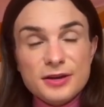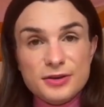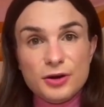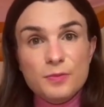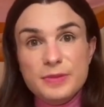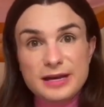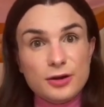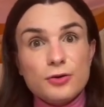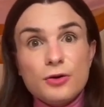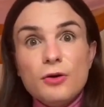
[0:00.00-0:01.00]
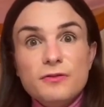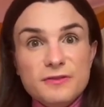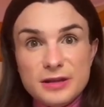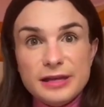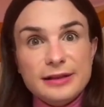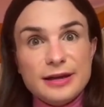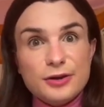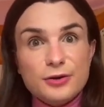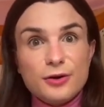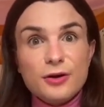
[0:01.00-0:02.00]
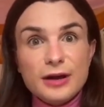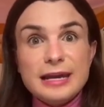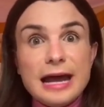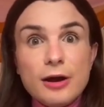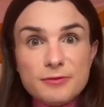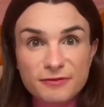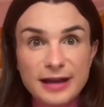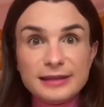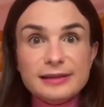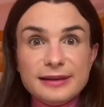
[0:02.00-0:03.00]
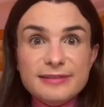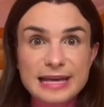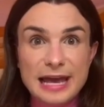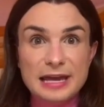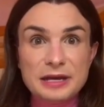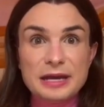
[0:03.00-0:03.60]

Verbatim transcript: you know, being a girl, feeling like a girl, and now I'm finally living it.